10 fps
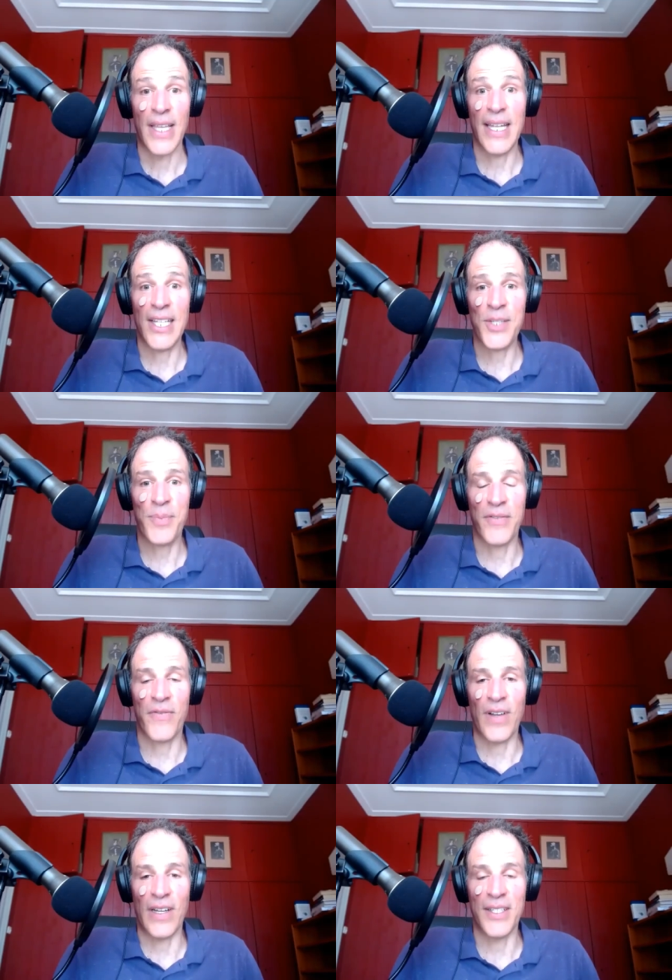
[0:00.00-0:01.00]
has been
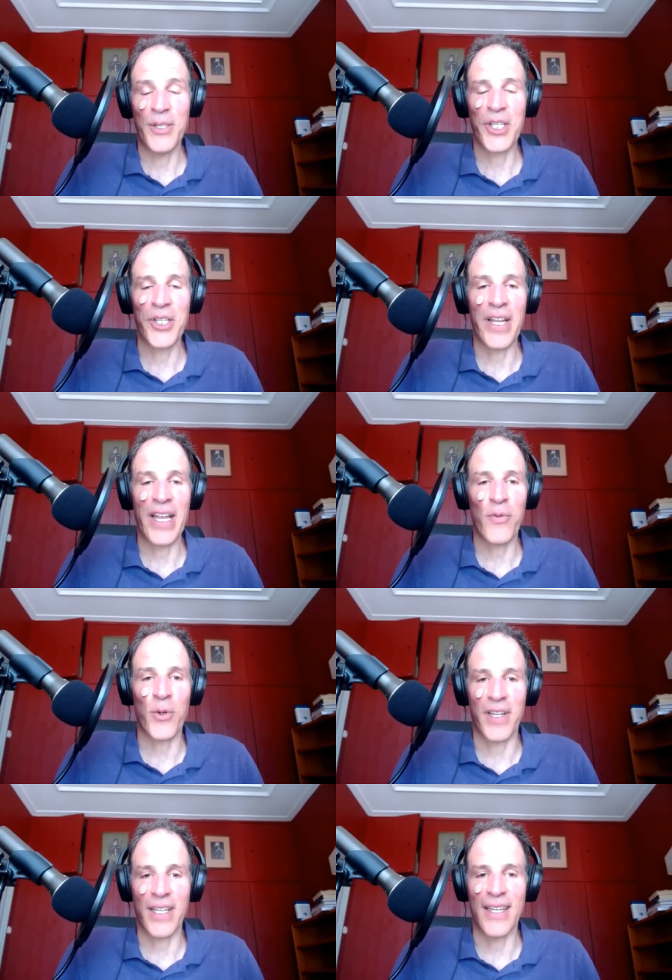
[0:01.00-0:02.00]
fun using your F
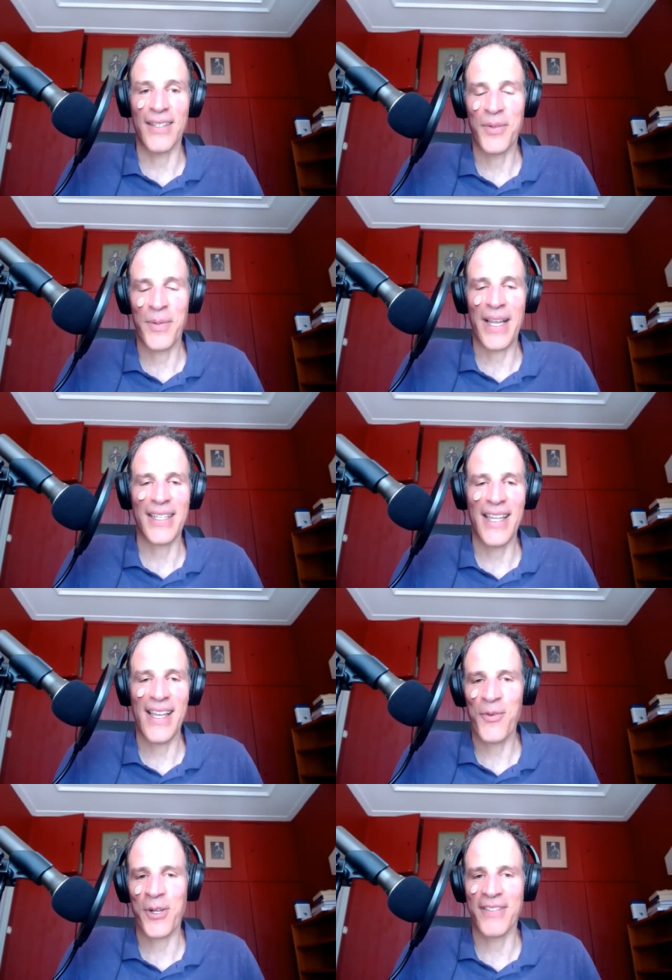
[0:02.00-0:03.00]
word again. We're back at the
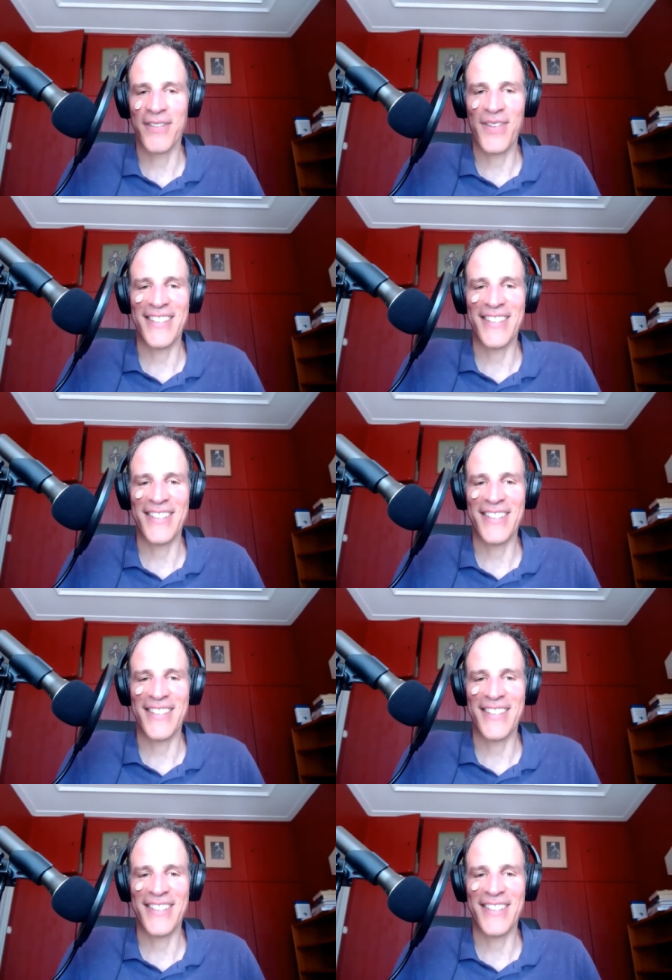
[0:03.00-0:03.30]
F word. Fun.